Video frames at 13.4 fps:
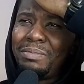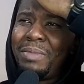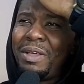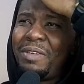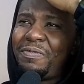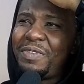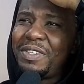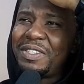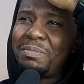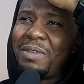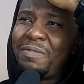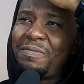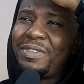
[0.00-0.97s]
Memphis
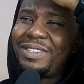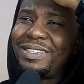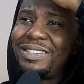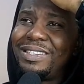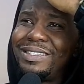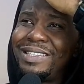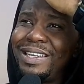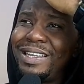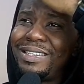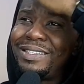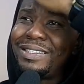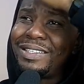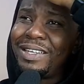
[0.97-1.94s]
is in
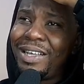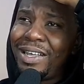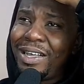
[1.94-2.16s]
Tennessee.